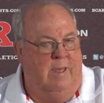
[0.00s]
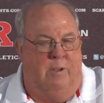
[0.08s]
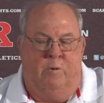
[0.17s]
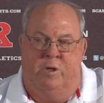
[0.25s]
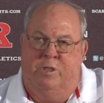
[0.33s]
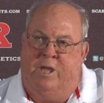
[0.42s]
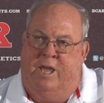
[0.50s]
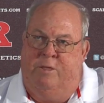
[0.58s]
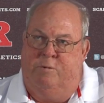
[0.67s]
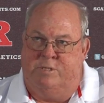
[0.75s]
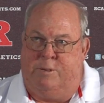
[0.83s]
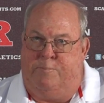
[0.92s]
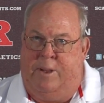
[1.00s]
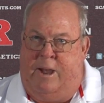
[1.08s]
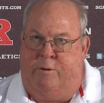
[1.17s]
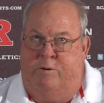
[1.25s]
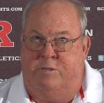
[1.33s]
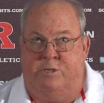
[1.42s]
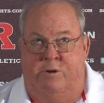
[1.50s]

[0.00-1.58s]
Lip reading: Then one day there was a power